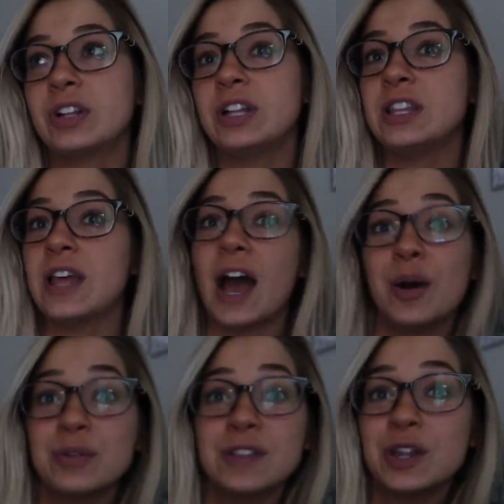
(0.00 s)
clean the
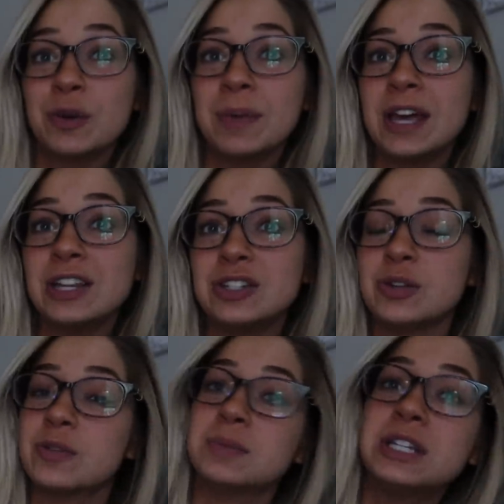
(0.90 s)
house a little bit,
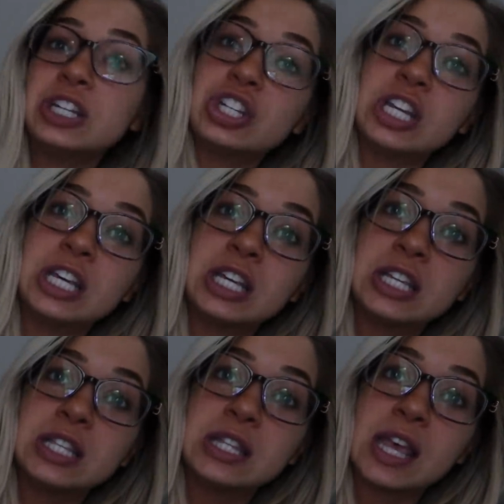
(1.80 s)
do some
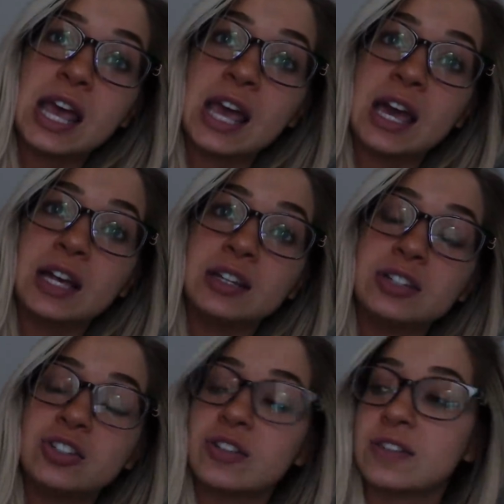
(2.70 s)
dishes,
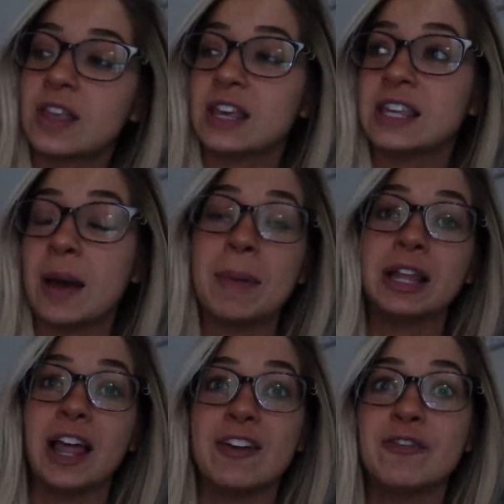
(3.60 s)
and just like get
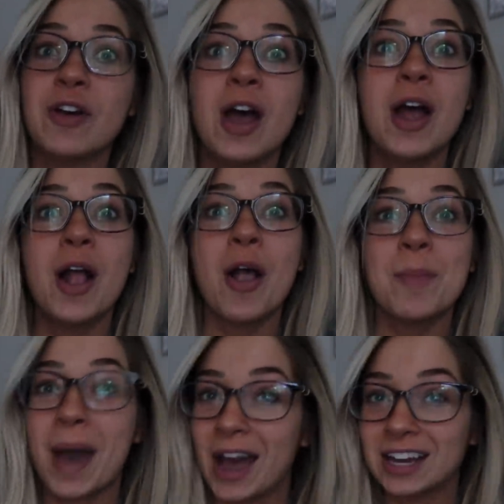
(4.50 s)
my life
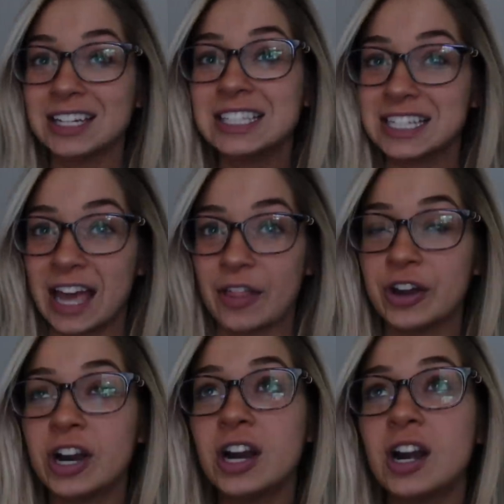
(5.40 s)
back
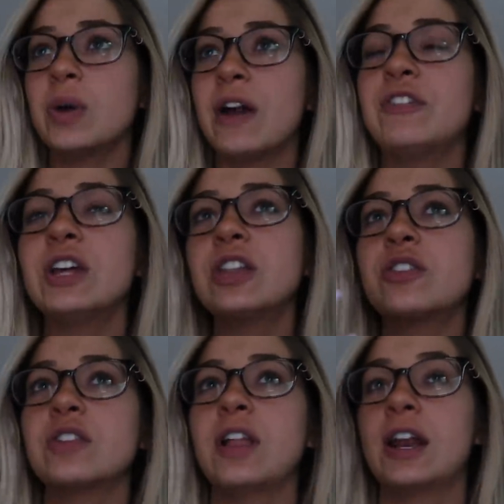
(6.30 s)
together. I feel like
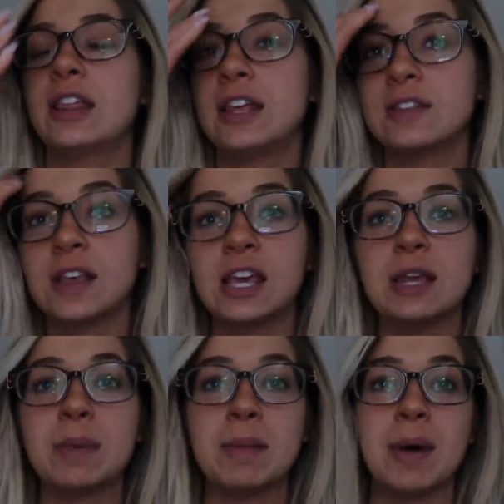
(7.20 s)
there's a lot of things like
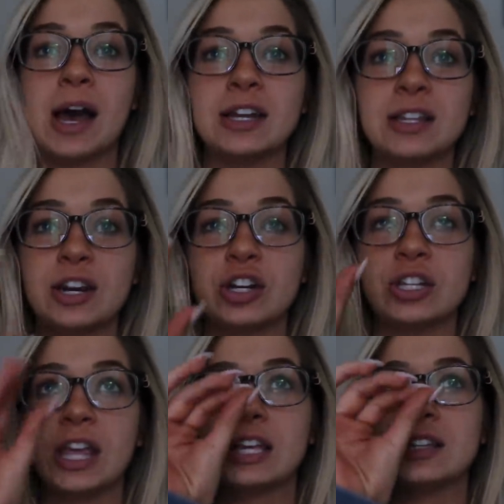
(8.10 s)
in my mind that are
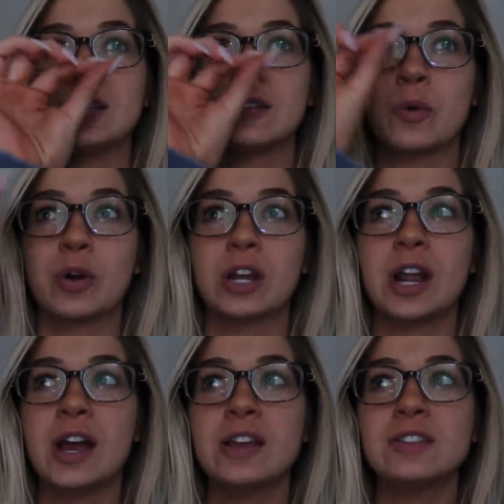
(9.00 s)
like
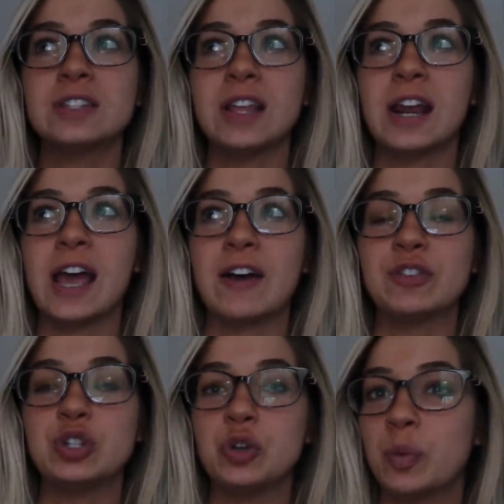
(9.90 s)
disorganized that I have
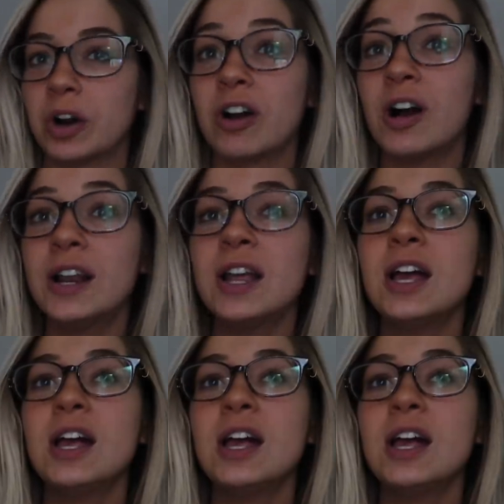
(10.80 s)
to work on,